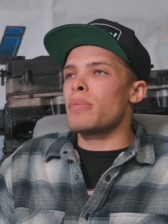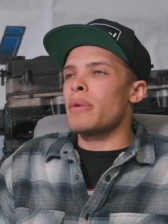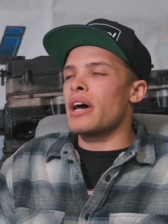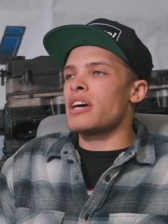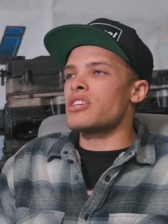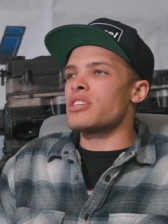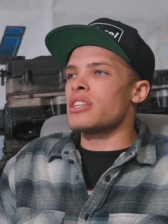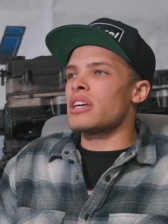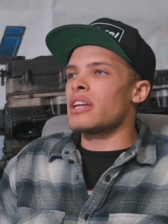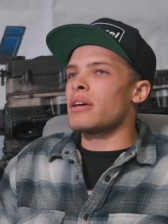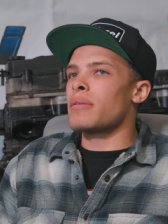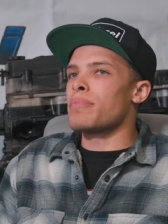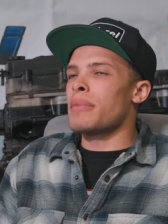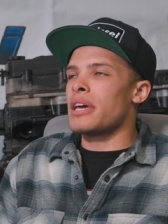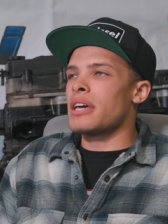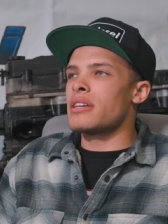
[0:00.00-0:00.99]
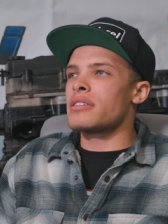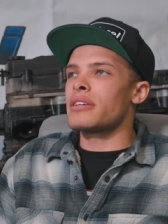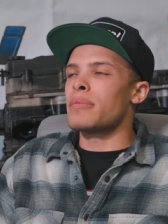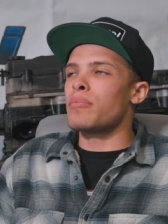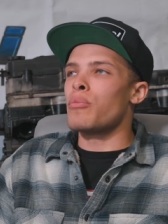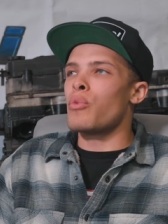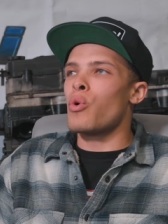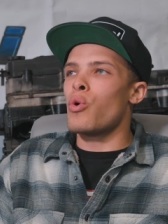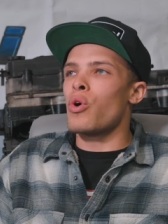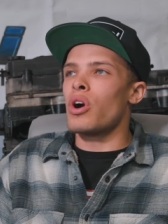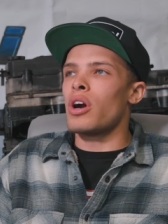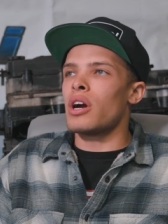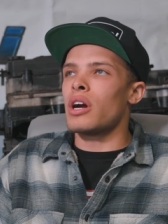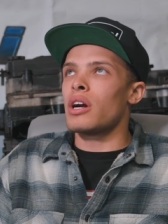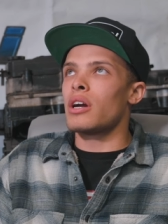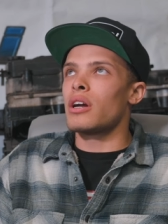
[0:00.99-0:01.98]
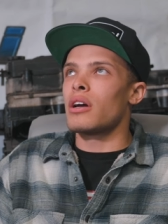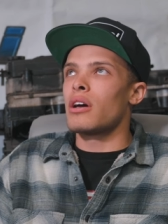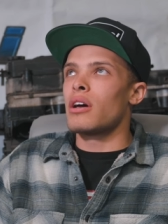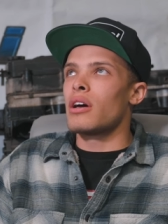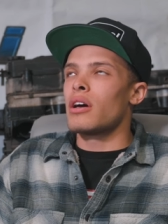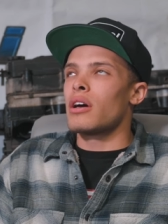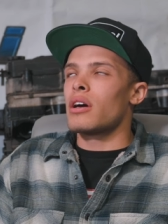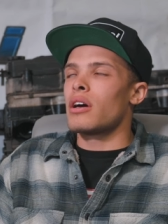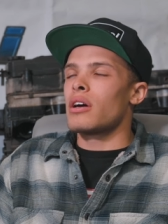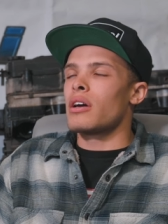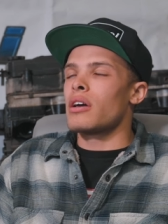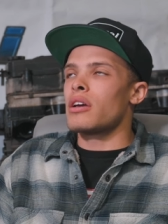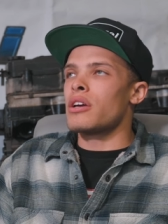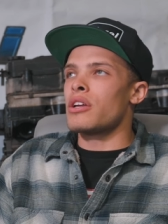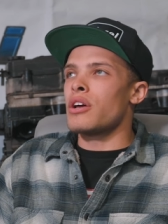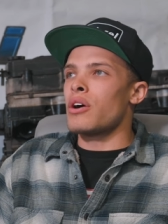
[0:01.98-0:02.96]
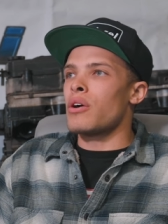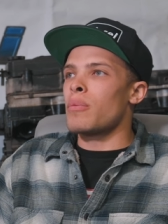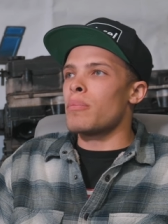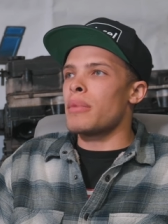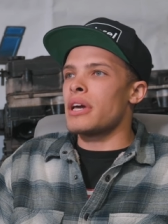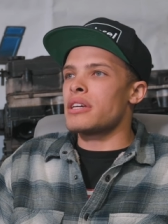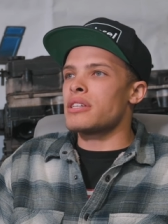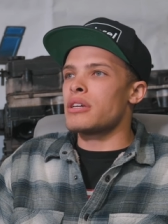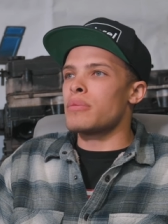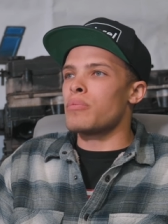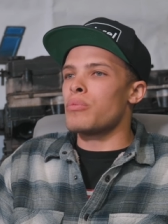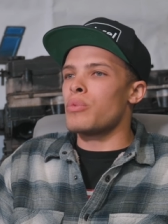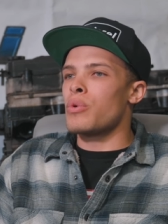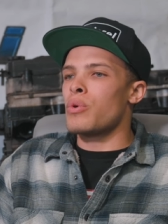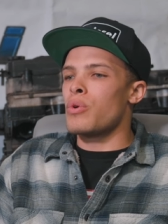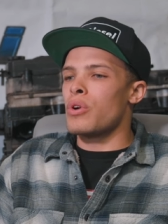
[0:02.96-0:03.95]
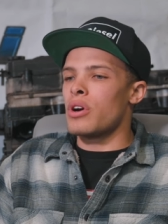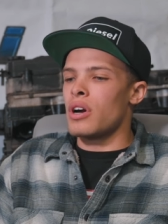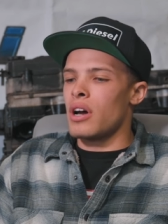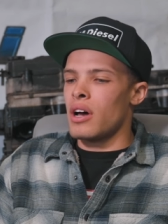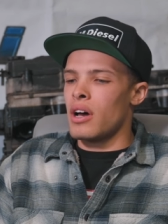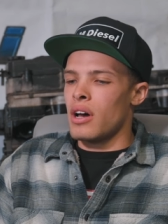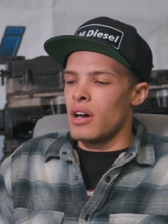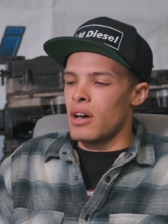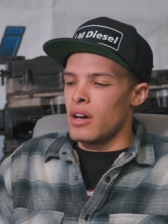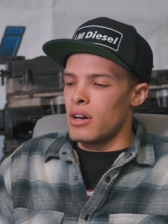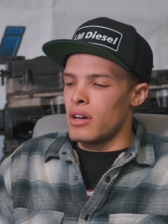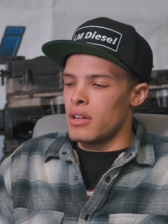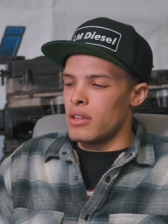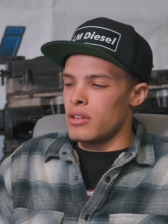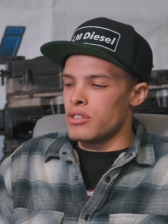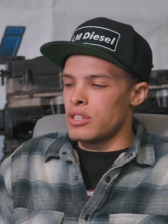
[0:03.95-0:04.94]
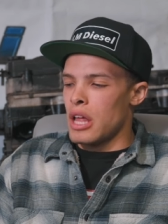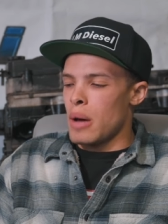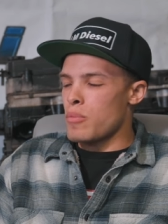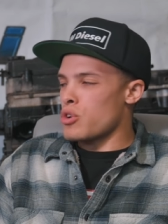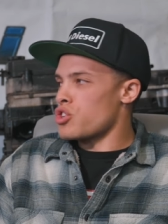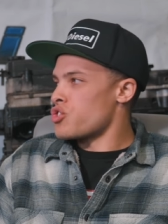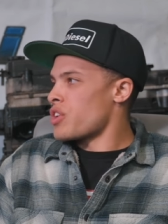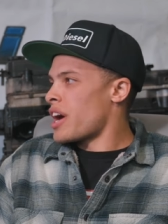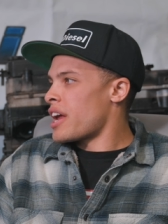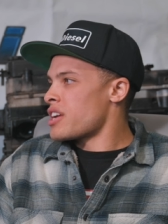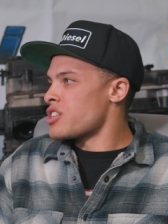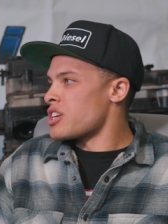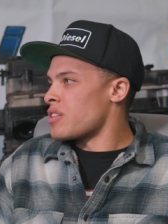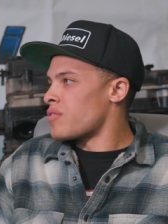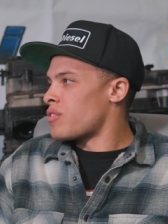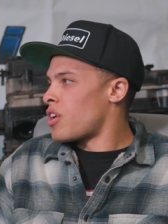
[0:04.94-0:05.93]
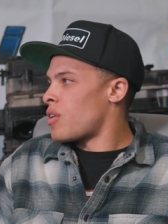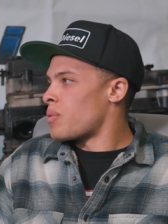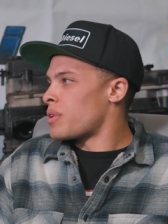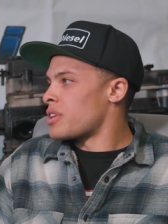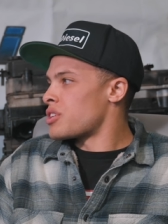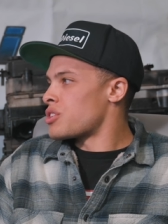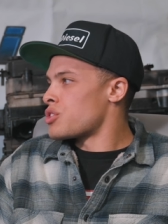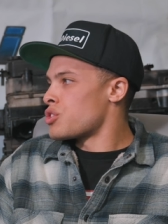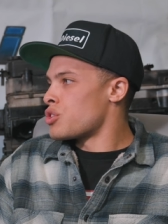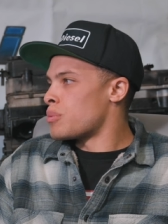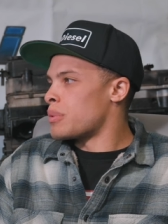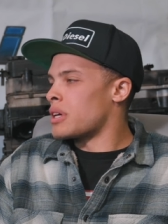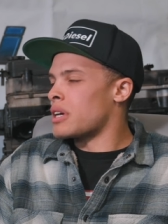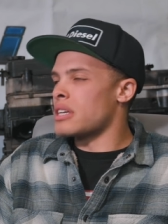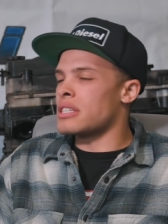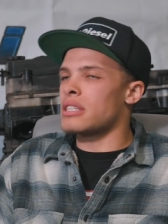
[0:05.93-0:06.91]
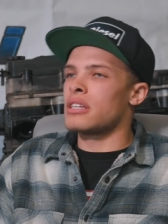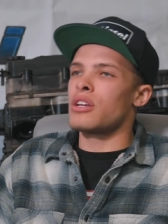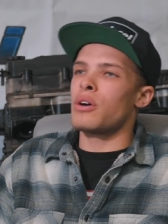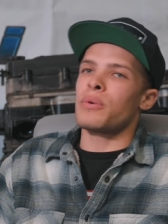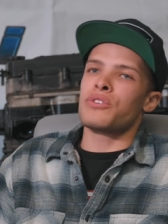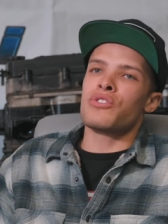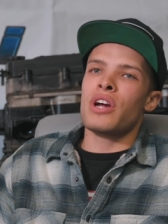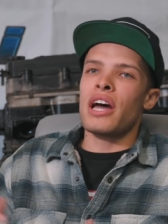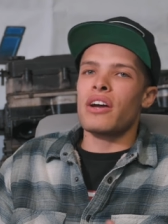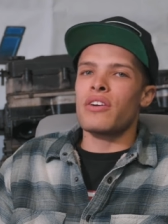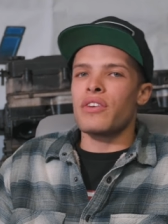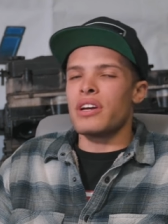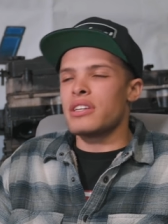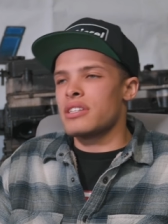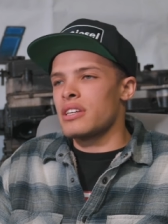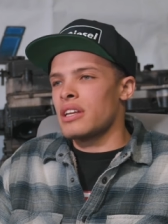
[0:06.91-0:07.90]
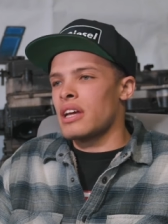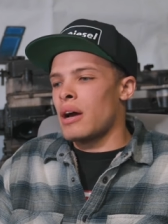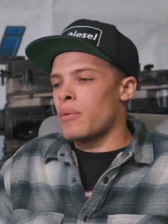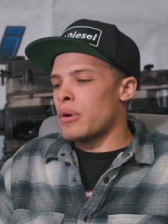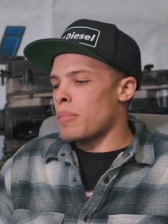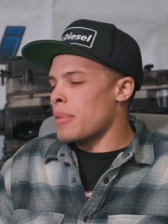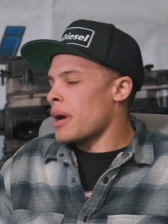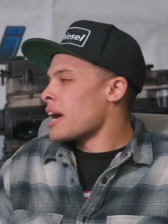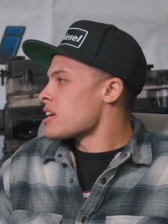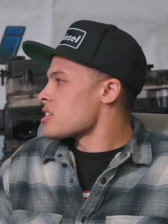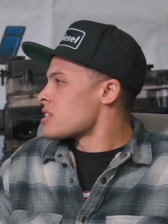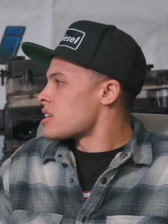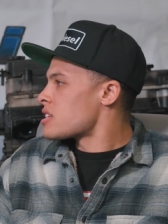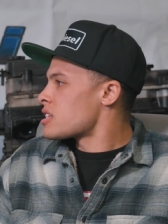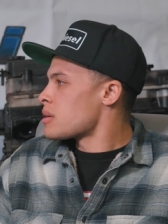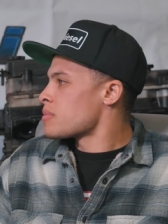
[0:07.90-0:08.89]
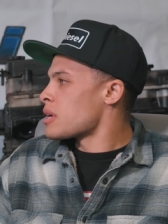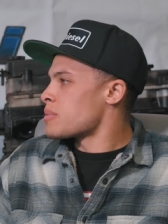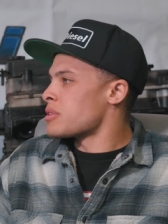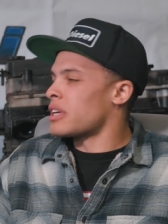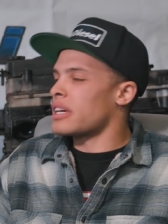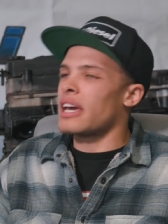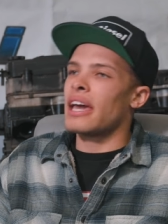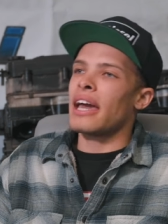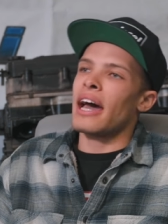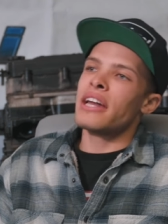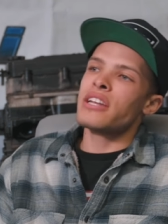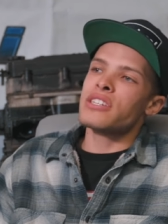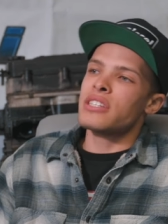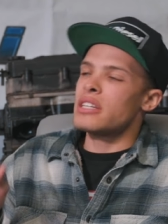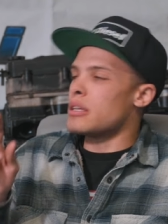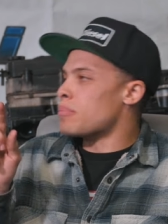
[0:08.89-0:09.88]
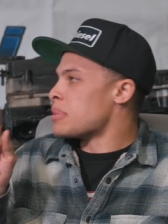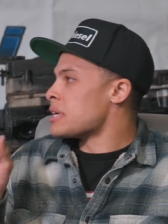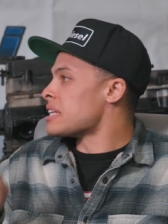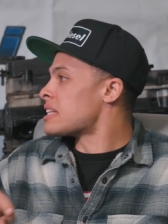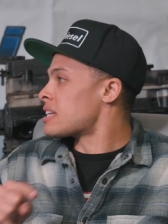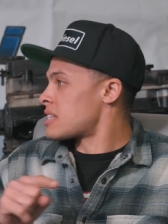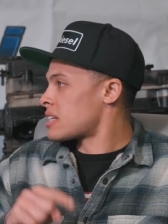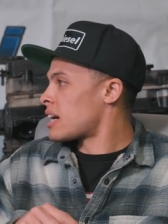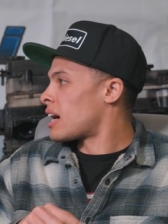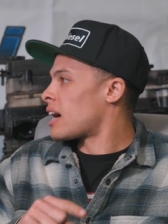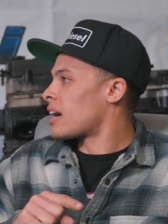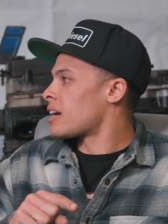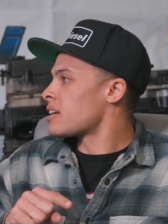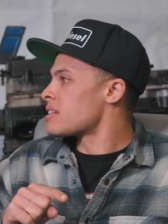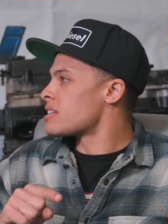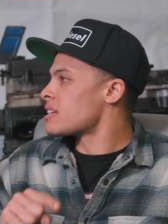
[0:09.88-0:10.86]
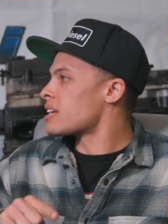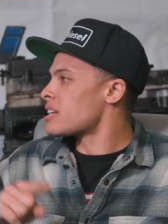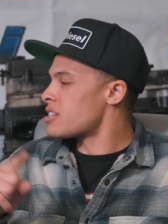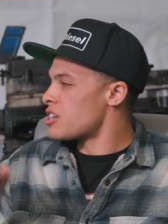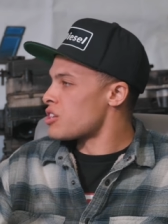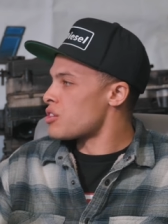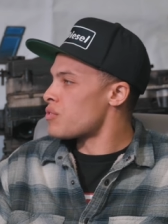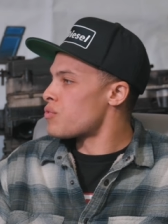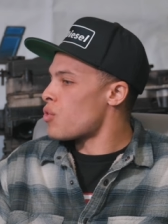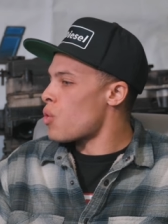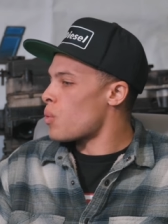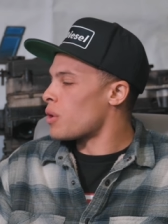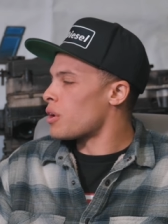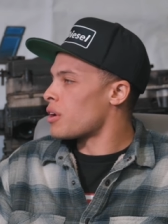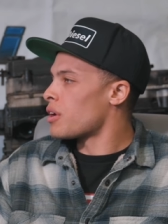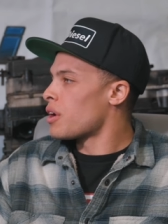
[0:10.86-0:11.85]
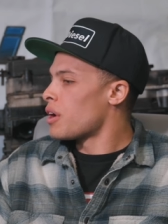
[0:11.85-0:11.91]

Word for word: imagine that it makes it more you know, makes it more uh there's a lot more strategy involved with it too because you know, with drag racing I would imagine that sometimes you're like, "Hey, I just need to beat this guy to continue forward."